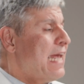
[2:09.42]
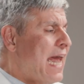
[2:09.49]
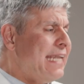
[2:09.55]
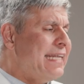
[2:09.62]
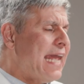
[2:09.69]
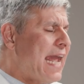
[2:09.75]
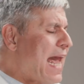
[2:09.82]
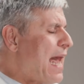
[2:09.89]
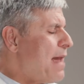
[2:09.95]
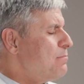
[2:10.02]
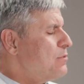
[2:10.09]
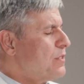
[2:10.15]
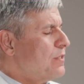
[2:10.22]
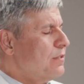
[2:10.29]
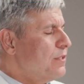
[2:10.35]
And they
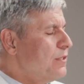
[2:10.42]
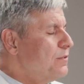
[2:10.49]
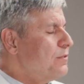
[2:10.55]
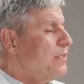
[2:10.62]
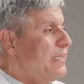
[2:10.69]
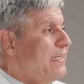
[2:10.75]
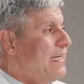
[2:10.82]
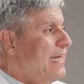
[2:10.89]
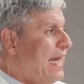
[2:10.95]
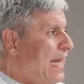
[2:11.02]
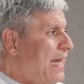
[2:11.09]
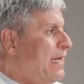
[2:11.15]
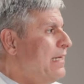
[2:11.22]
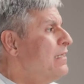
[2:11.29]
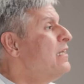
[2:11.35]
absolutely
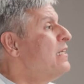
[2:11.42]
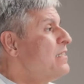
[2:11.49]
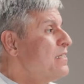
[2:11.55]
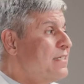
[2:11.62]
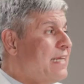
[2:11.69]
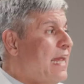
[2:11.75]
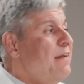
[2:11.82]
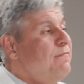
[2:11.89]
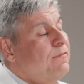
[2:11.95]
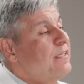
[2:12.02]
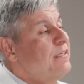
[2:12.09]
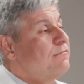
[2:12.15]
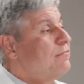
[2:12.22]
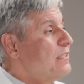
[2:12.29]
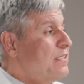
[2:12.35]
can
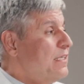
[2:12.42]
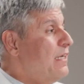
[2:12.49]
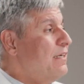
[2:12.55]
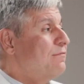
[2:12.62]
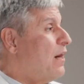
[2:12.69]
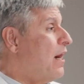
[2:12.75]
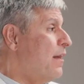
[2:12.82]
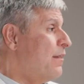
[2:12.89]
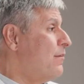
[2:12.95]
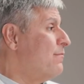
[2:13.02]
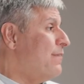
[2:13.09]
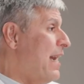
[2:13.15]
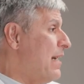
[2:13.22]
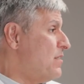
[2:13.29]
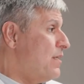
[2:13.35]
safely receive other
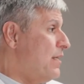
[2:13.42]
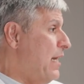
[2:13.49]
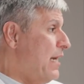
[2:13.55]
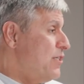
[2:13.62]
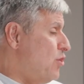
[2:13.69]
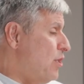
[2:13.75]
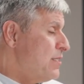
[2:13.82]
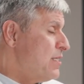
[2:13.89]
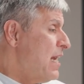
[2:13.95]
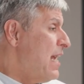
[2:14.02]
vaccinations